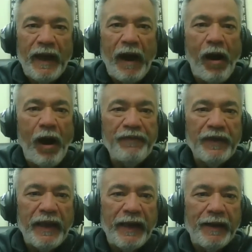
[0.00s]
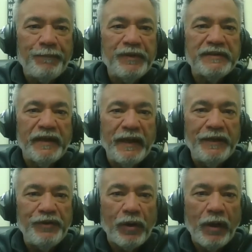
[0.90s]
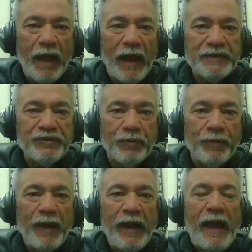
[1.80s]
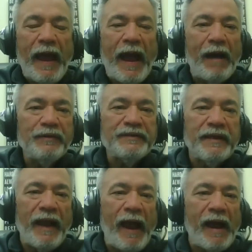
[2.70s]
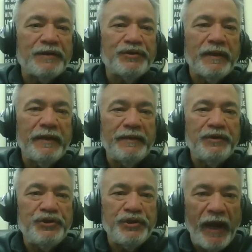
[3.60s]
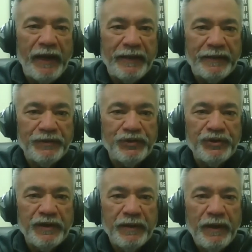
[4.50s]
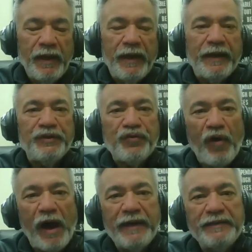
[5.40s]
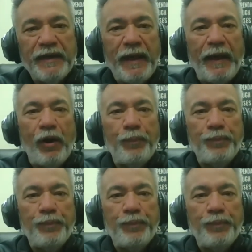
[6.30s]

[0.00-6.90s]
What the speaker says: on the campus, in your classroom, how has it actually changed in trying to help